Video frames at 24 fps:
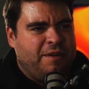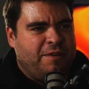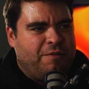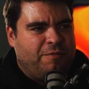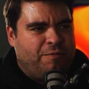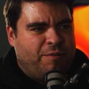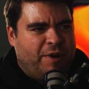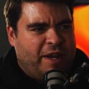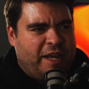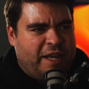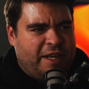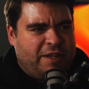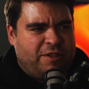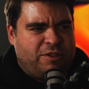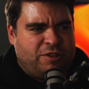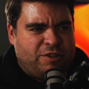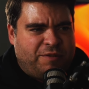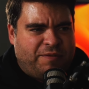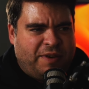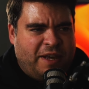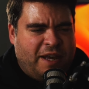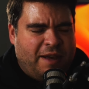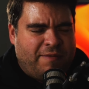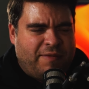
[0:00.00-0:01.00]
range
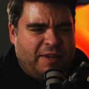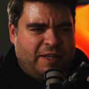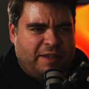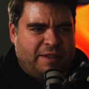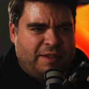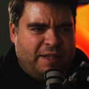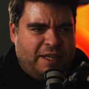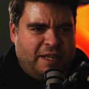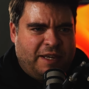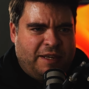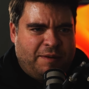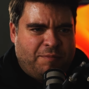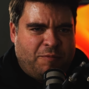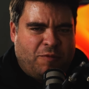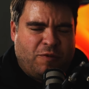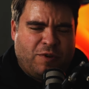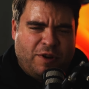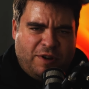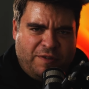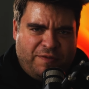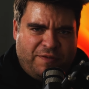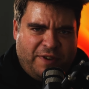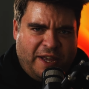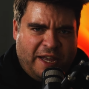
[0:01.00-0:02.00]
of having the
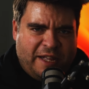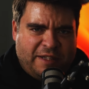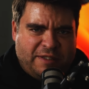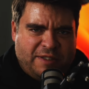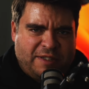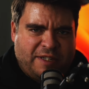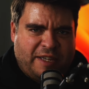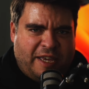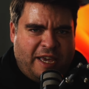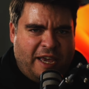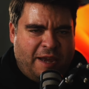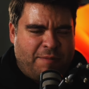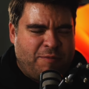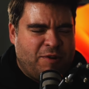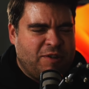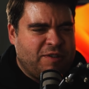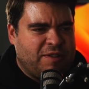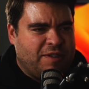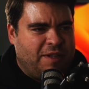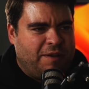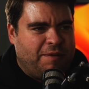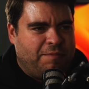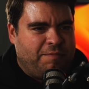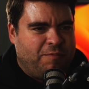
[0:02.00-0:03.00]
more advanced
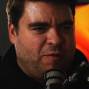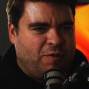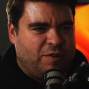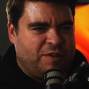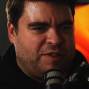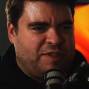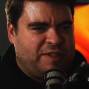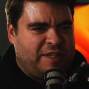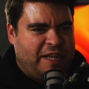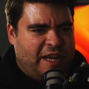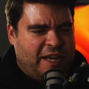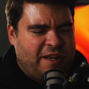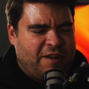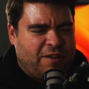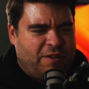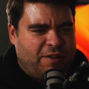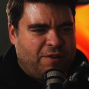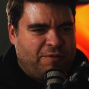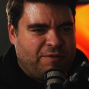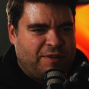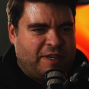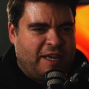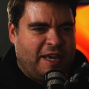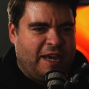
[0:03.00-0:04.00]
cameras, the more
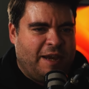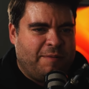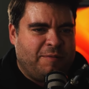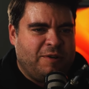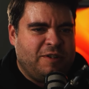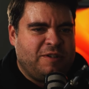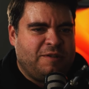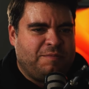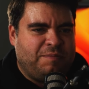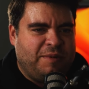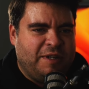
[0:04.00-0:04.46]
standalone cameras.